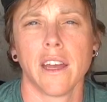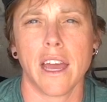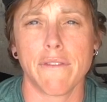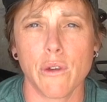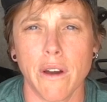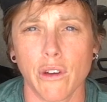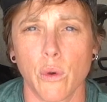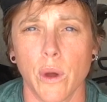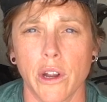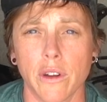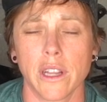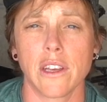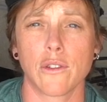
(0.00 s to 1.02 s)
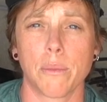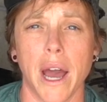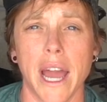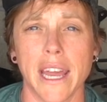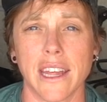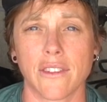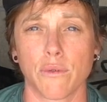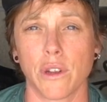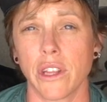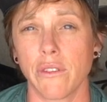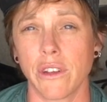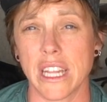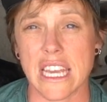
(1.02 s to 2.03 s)
If you have a quick release bike, it's
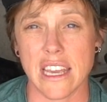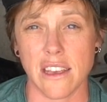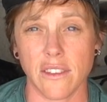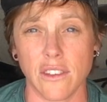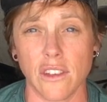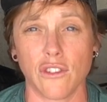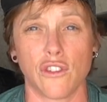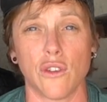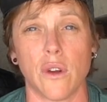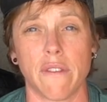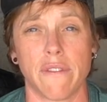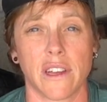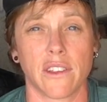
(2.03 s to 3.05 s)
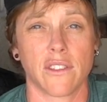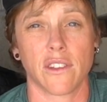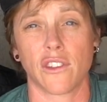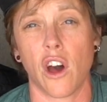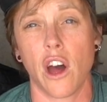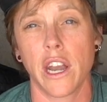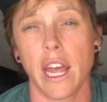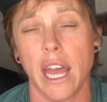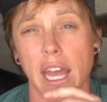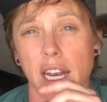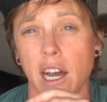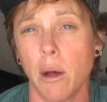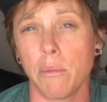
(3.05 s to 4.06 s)
really, really easy to affix this on.
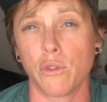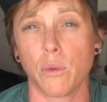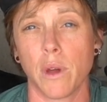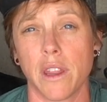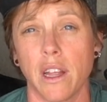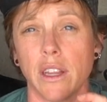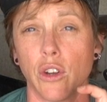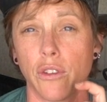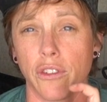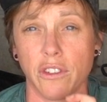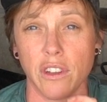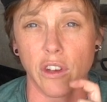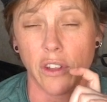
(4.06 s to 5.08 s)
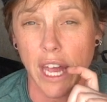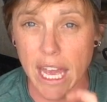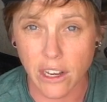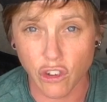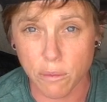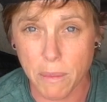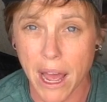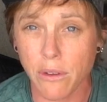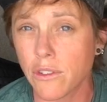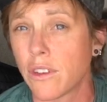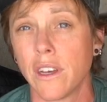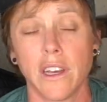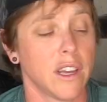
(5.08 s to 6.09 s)
It comes with a little steel hitch
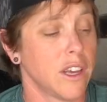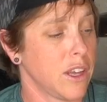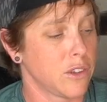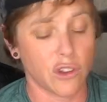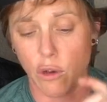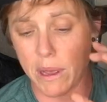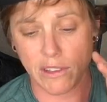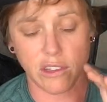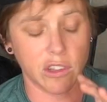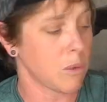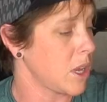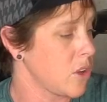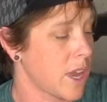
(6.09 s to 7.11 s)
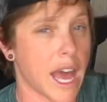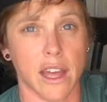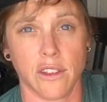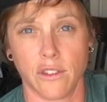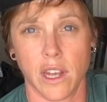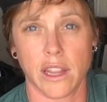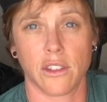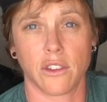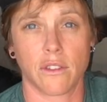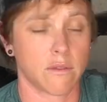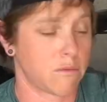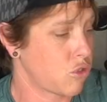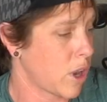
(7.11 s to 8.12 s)
mount. So basically what you get is you get the
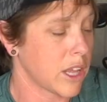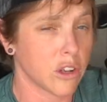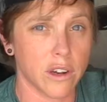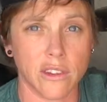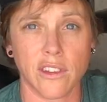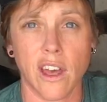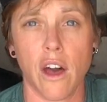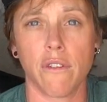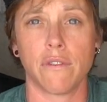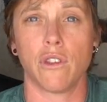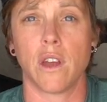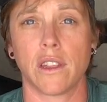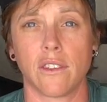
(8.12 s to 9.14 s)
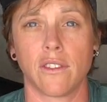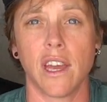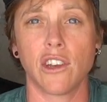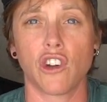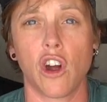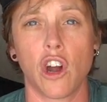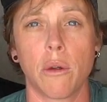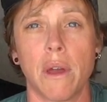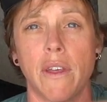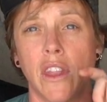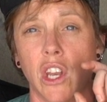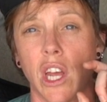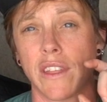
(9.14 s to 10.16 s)
trailer itself, you get this hitch arm,
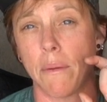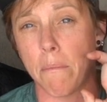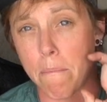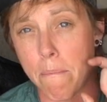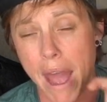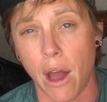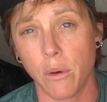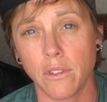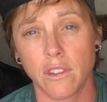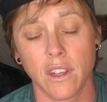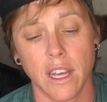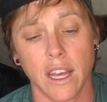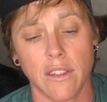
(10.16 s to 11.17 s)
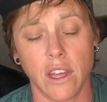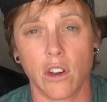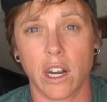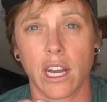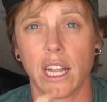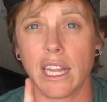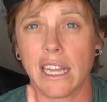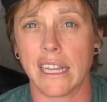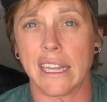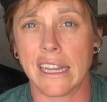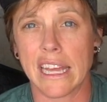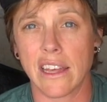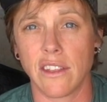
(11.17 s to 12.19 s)
and then you get the mount that you're gonna
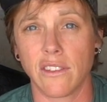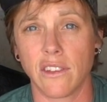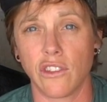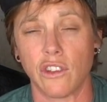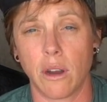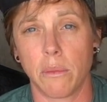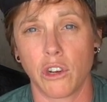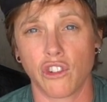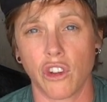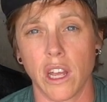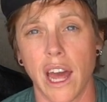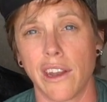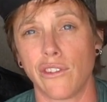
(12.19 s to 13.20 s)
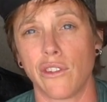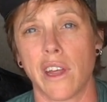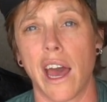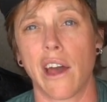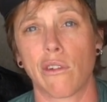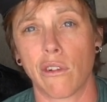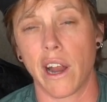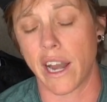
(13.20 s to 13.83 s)
link this into, and I'm gonna show you how to do that right